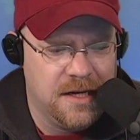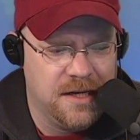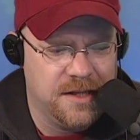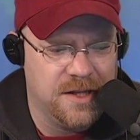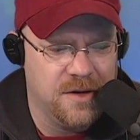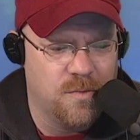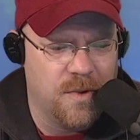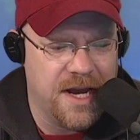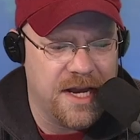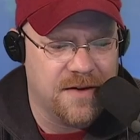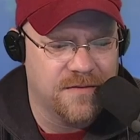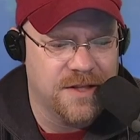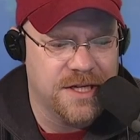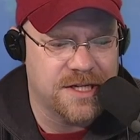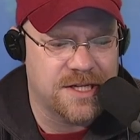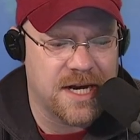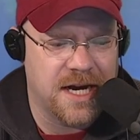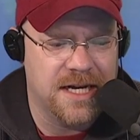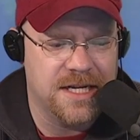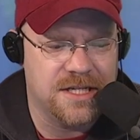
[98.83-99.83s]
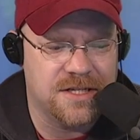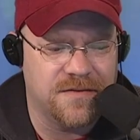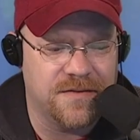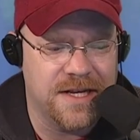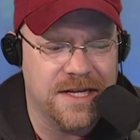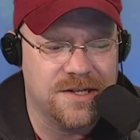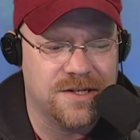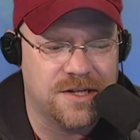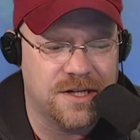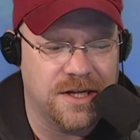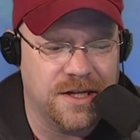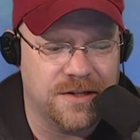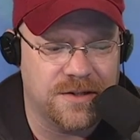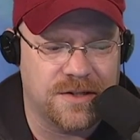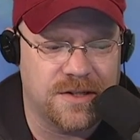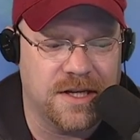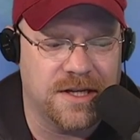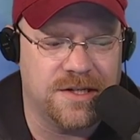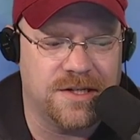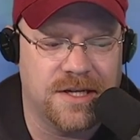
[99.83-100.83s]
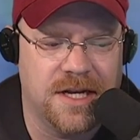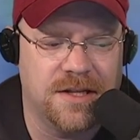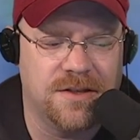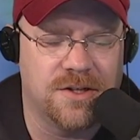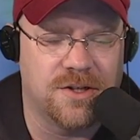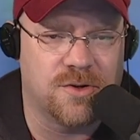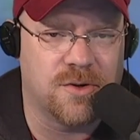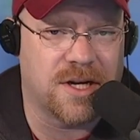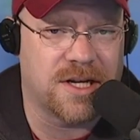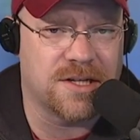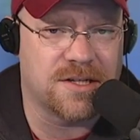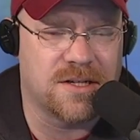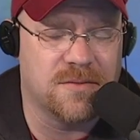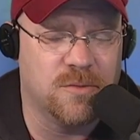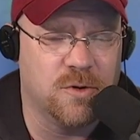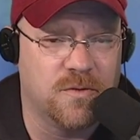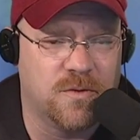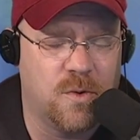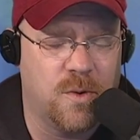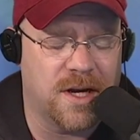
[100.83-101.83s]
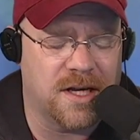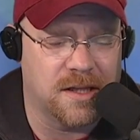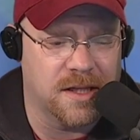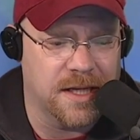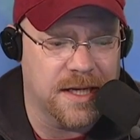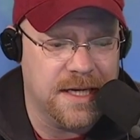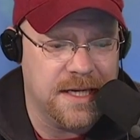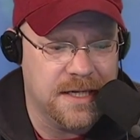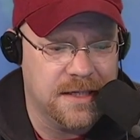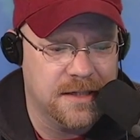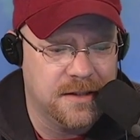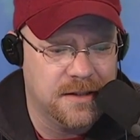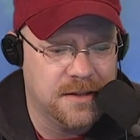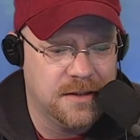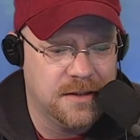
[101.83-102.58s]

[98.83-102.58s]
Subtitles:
In the wake of these kinds of incidents, they said, the trick is to move quickly.